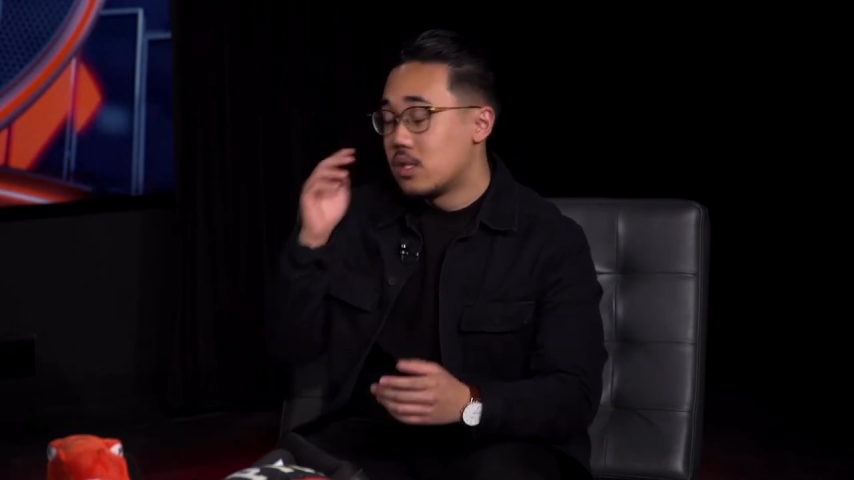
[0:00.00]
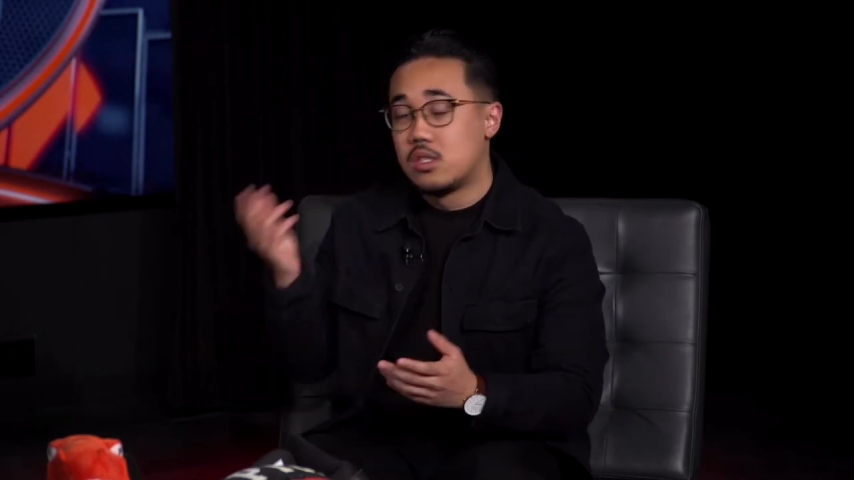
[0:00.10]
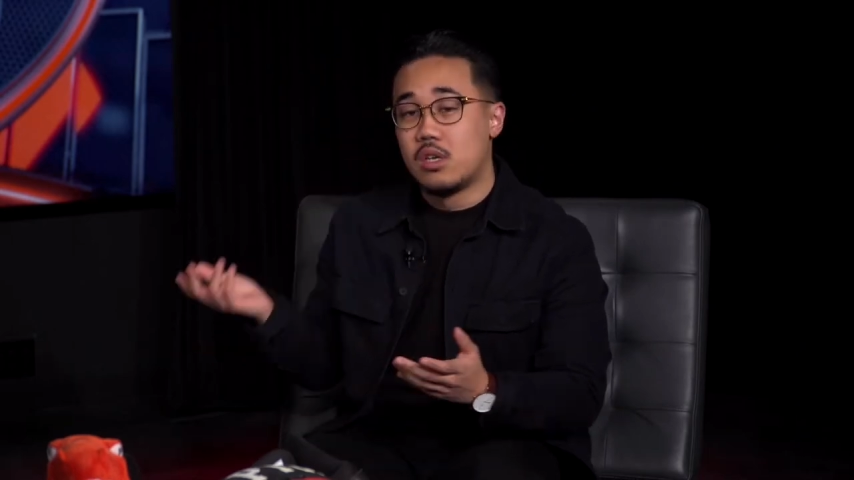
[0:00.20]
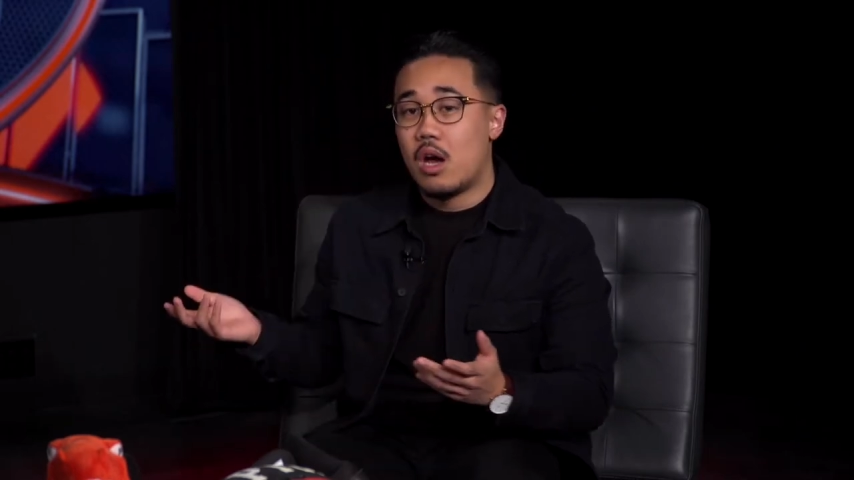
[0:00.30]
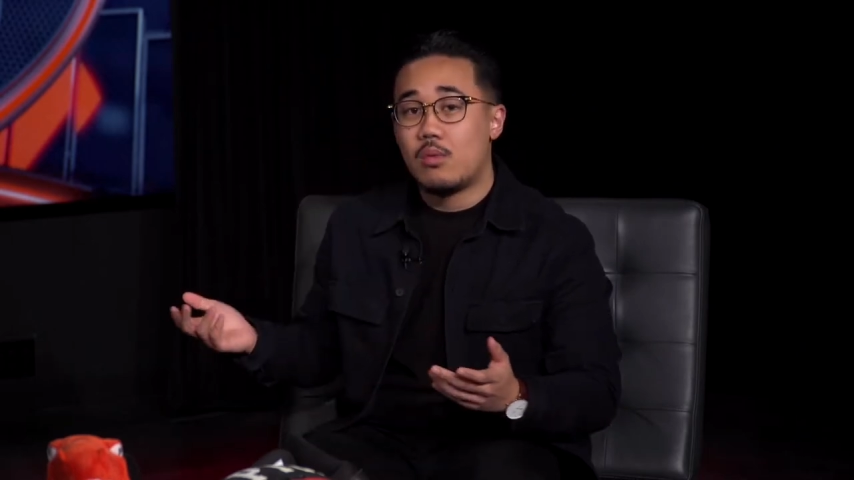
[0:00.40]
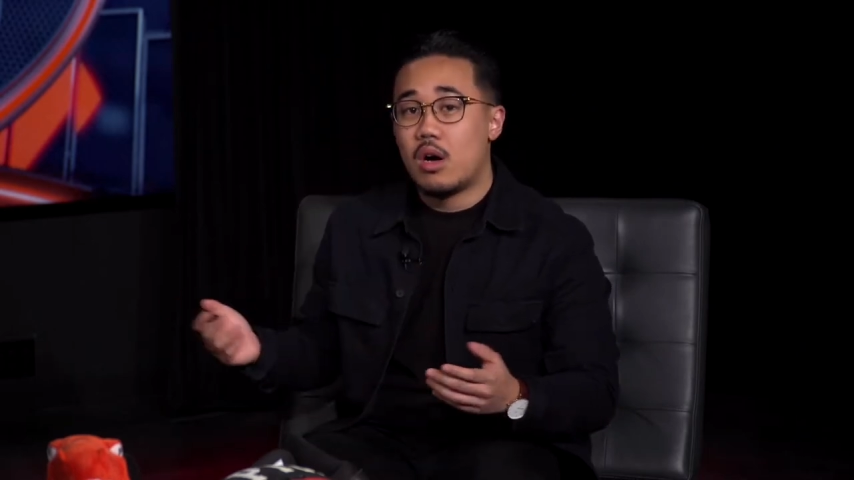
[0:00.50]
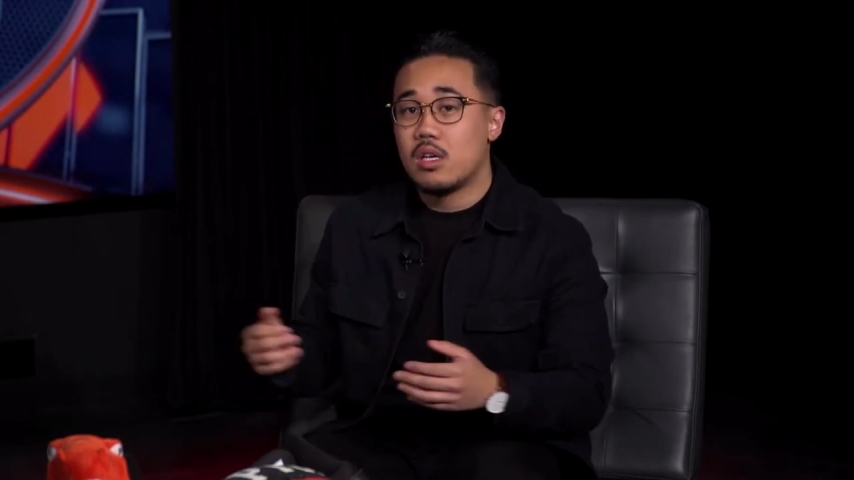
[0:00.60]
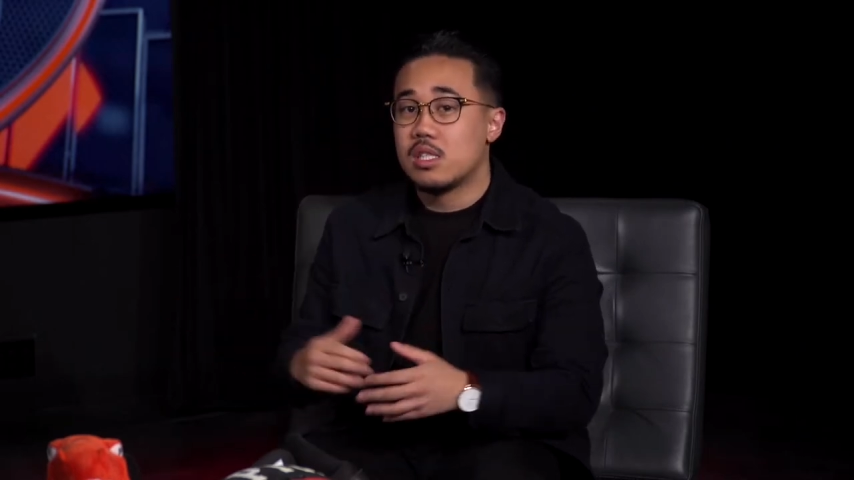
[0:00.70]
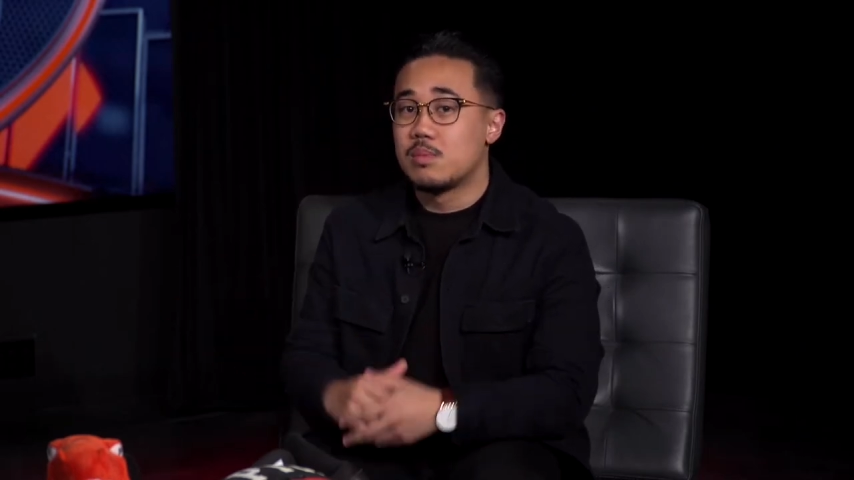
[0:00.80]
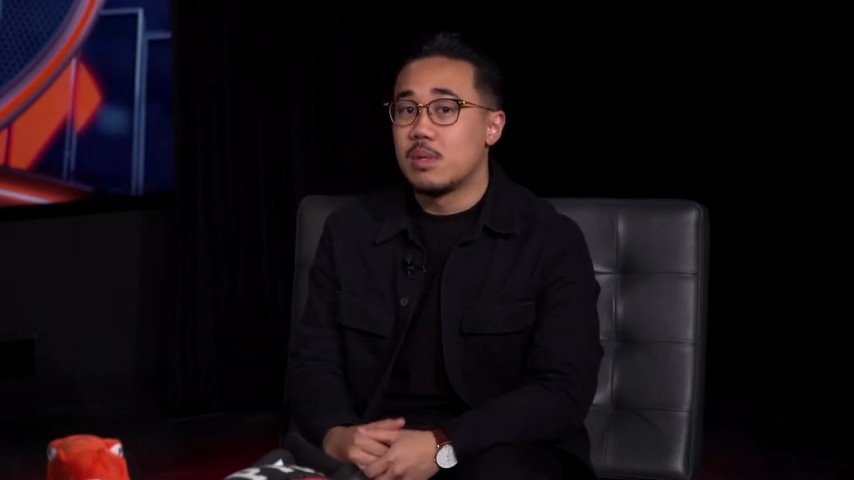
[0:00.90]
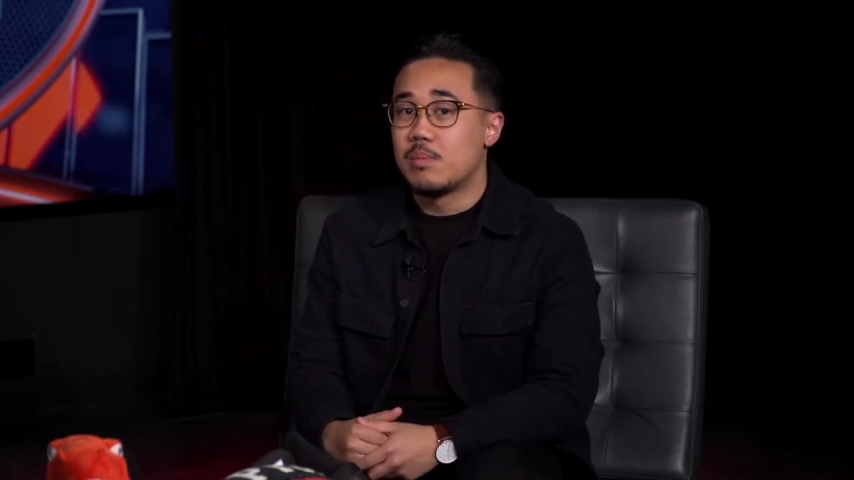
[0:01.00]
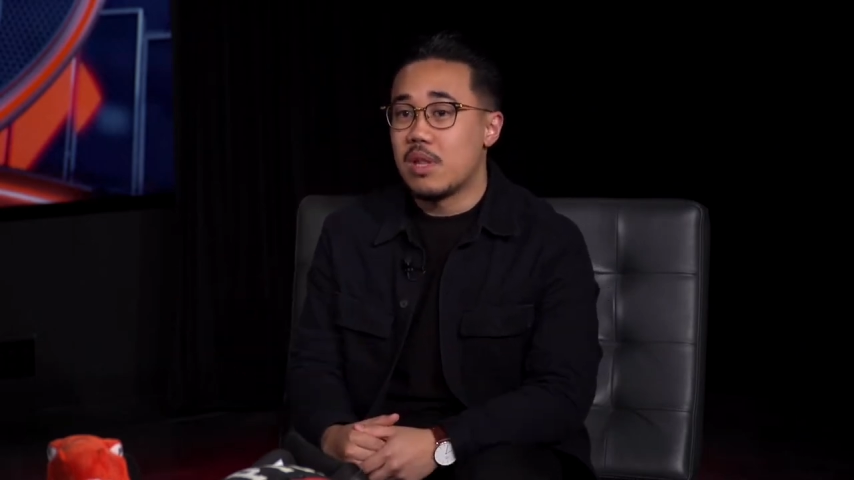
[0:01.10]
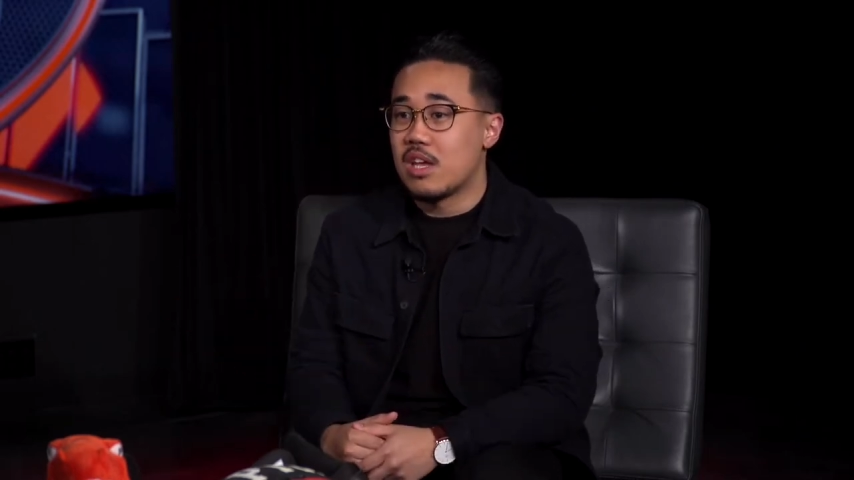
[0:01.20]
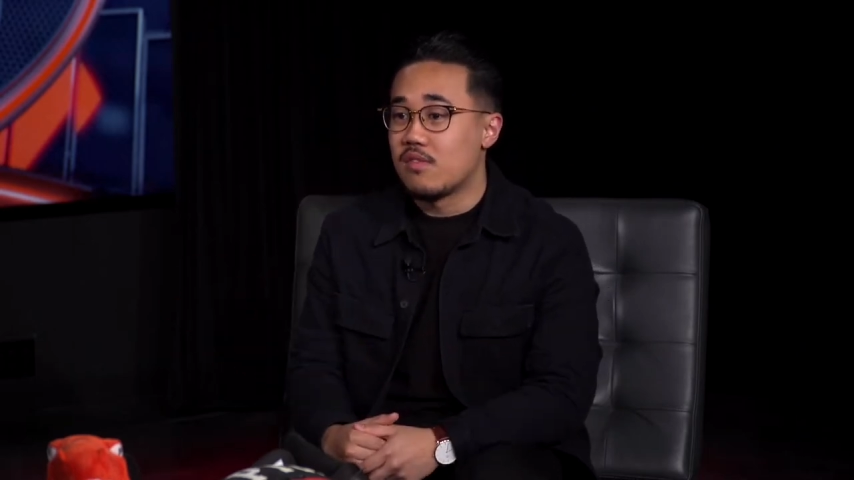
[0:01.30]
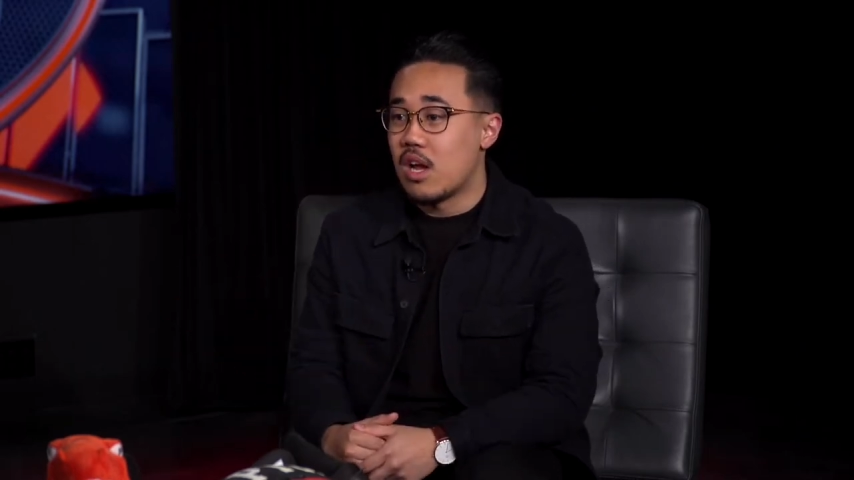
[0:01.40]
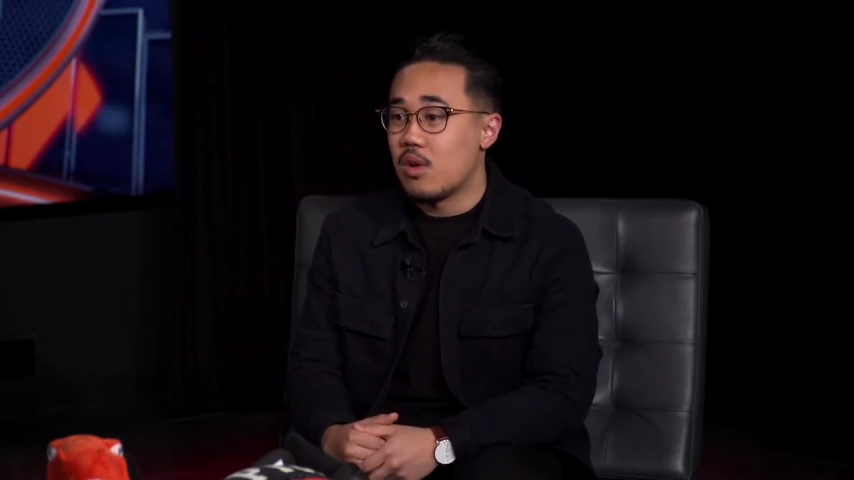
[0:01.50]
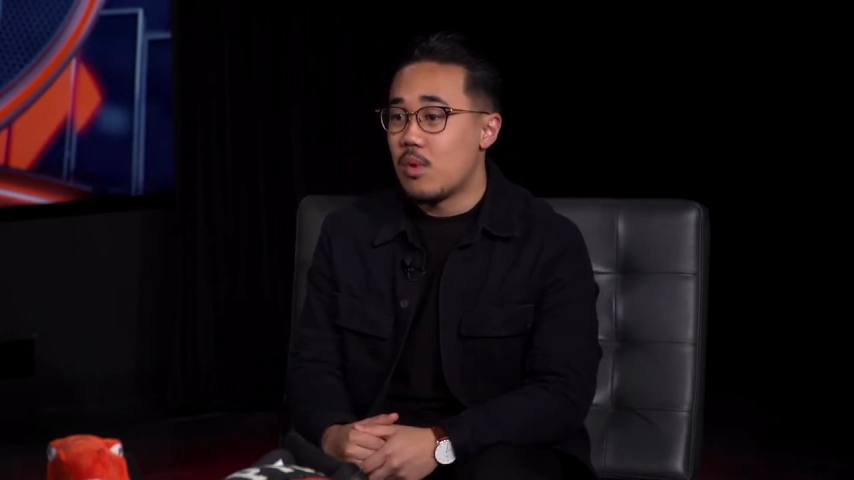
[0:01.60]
beat. John Wall has been playing very